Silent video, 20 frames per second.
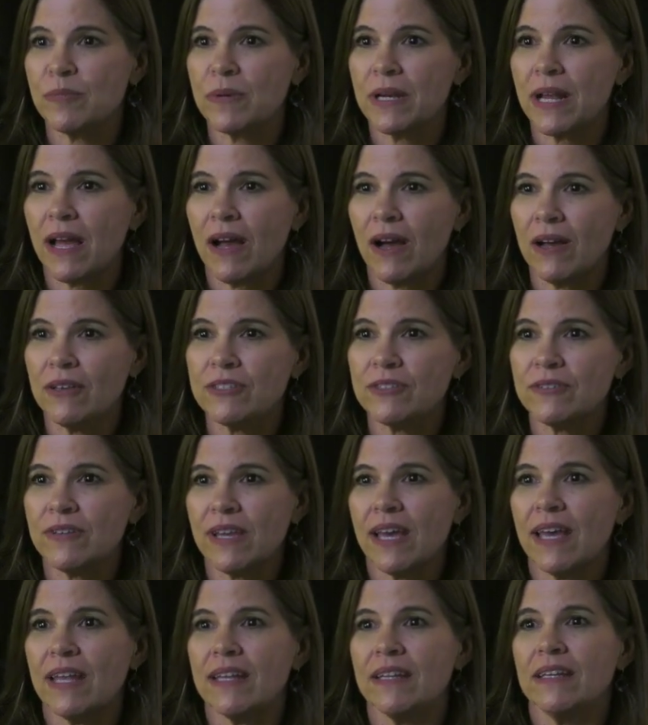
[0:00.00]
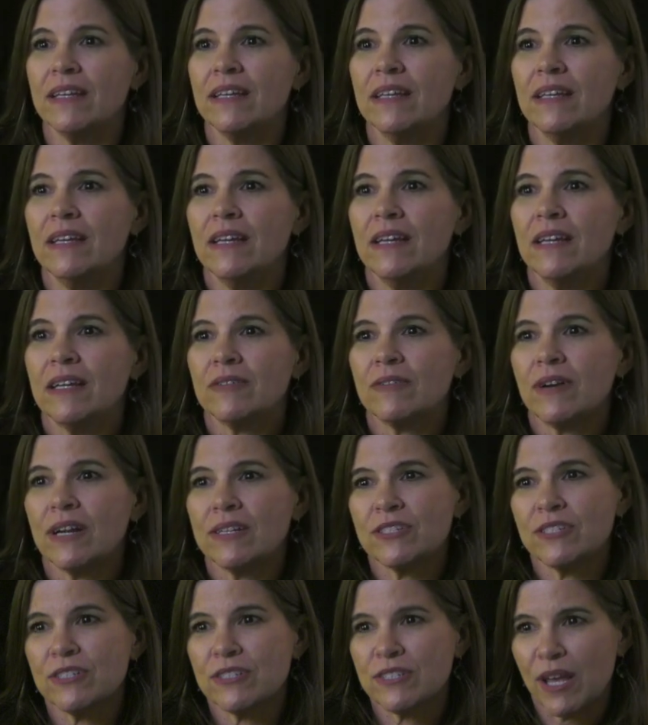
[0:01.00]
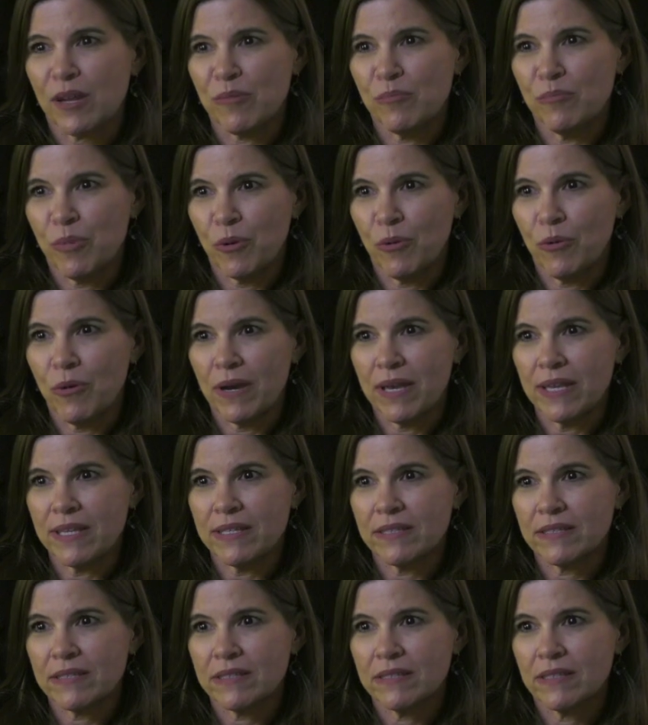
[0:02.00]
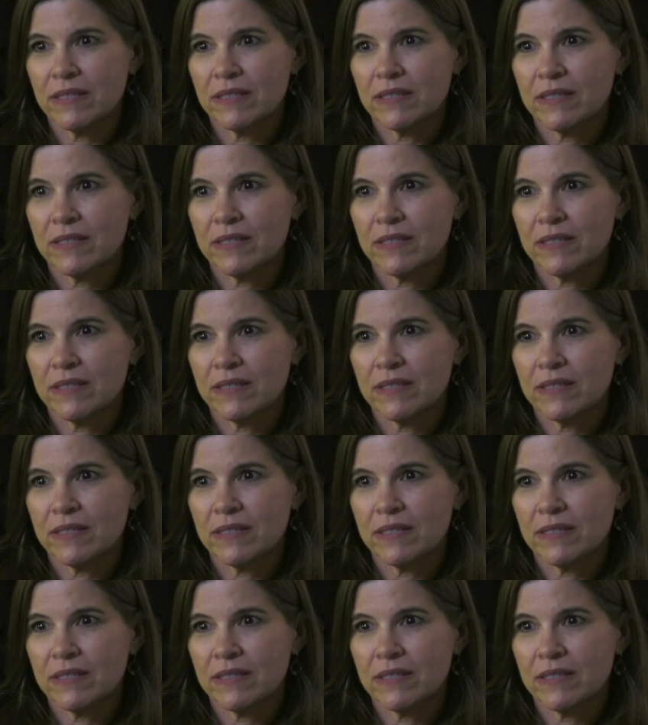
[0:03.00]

but I also had crushes on boys.